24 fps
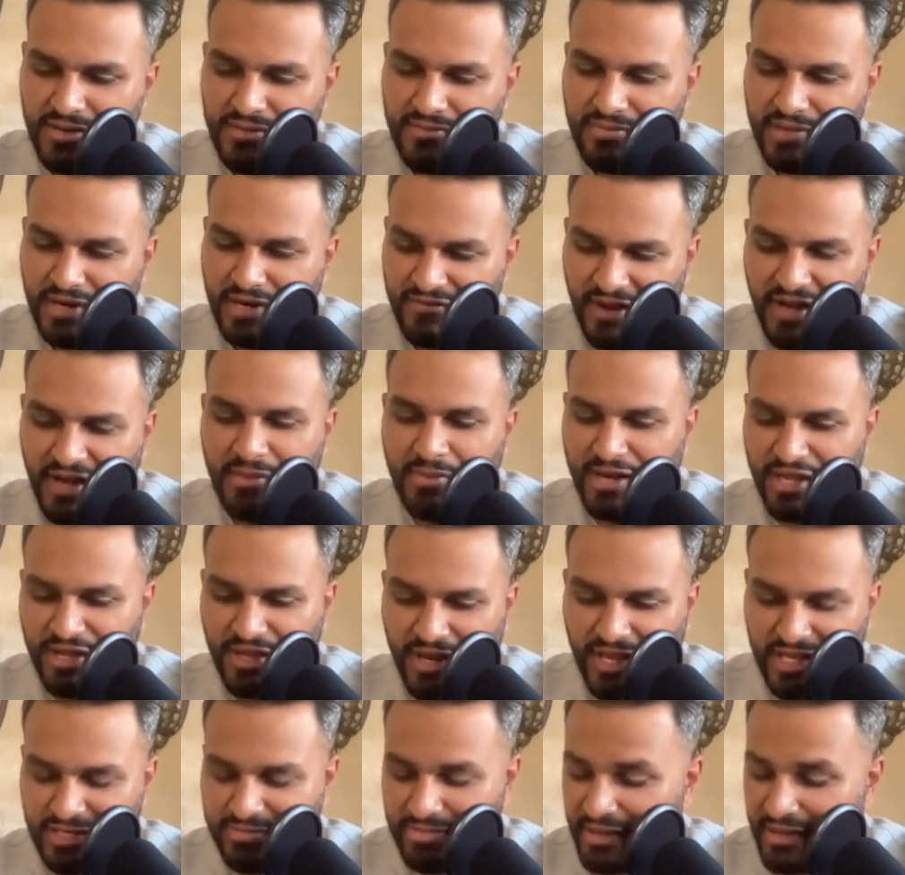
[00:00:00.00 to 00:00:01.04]
But if anybody could
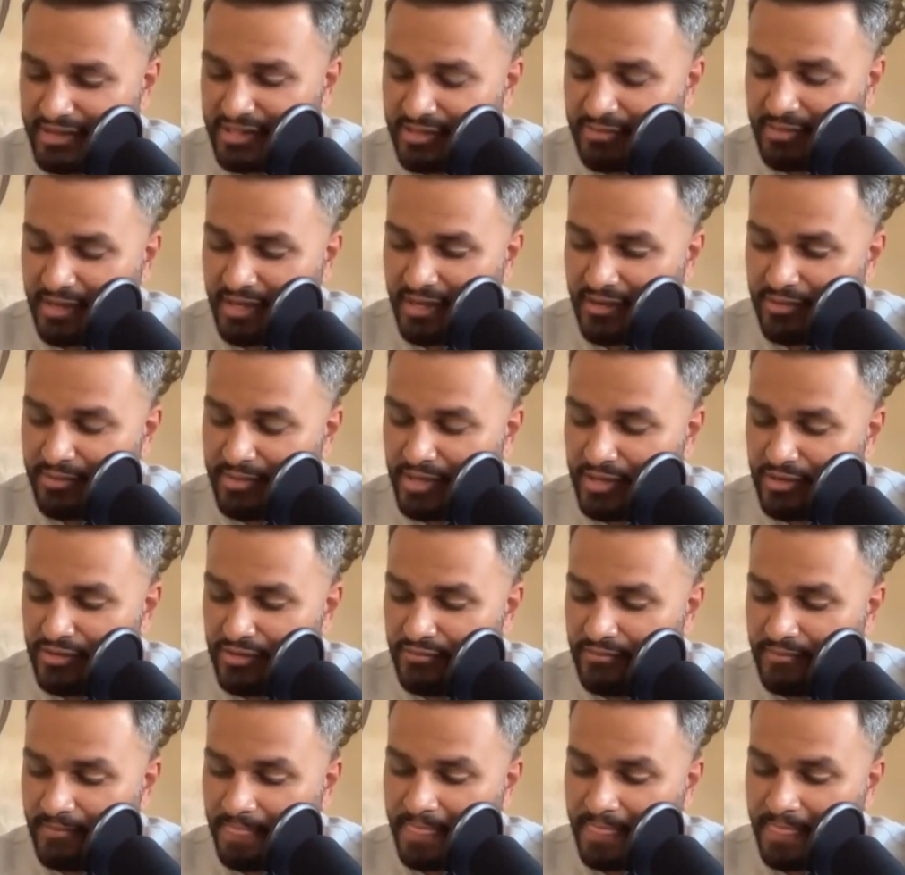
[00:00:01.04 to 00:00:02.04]
explain it to me, it would be you.